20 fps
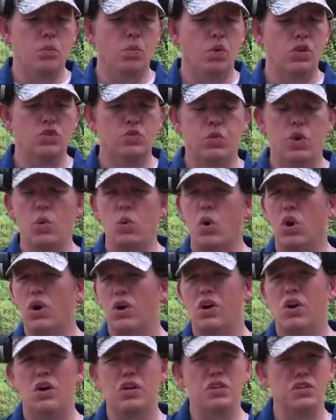once we
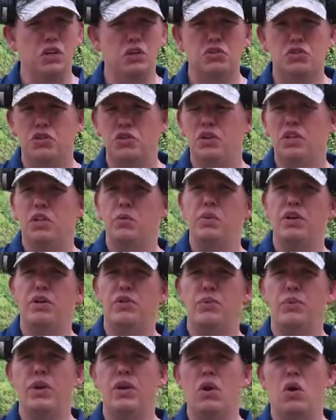work on you know shooting a little bit of
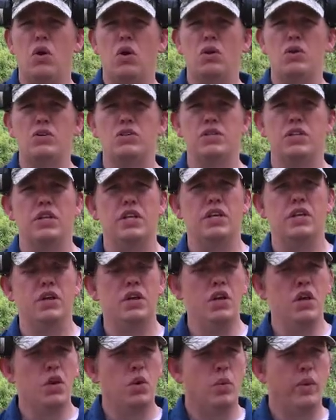three yards, and then
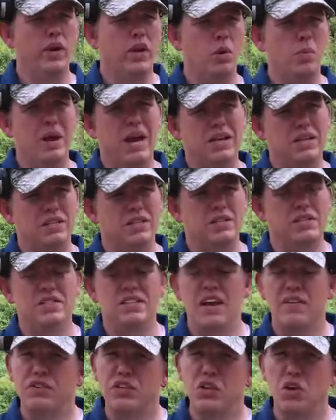we go back to
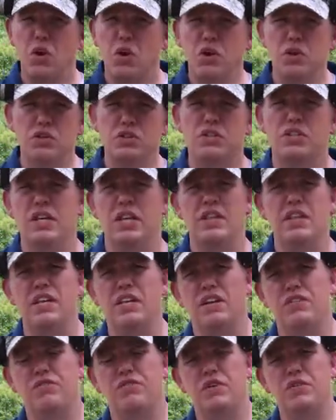seven yards, and
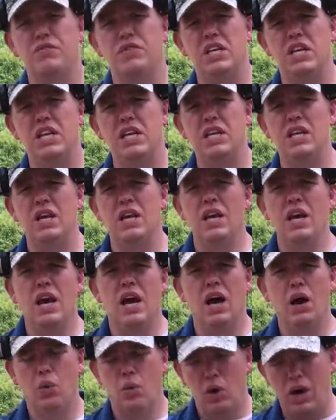then at 15,
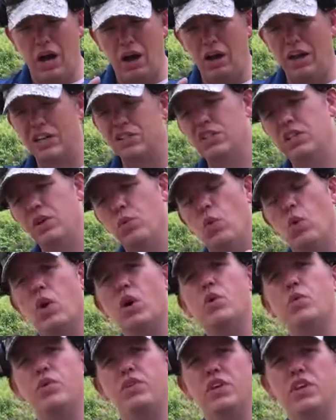uh, well, I'll actually
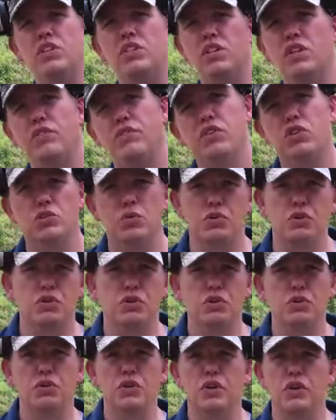work with each individual
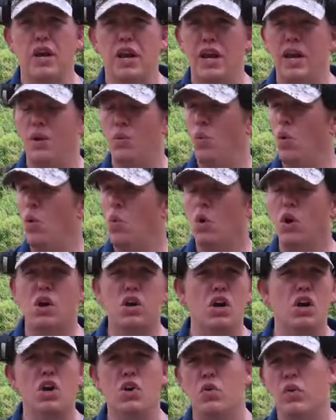shooter, and we'll
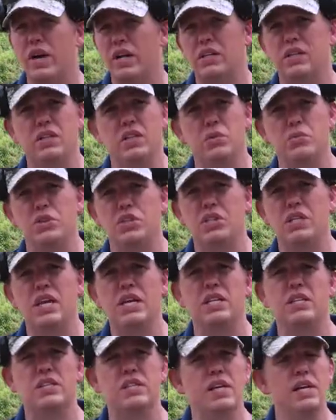work on correcting their
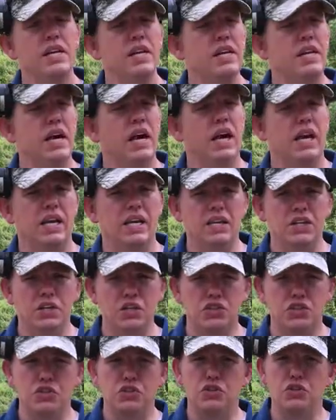mistakes. Uh, in
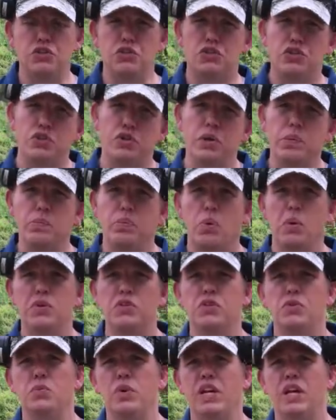addition to the shooting
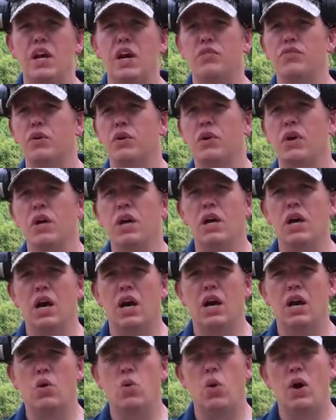portion, we cover
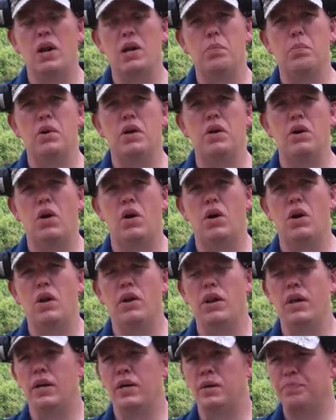quite a bit
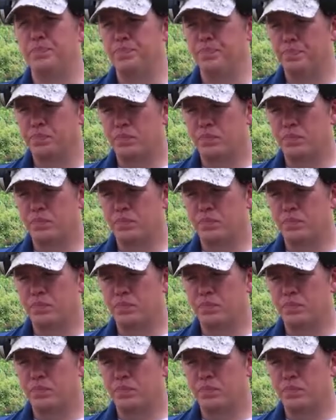on um,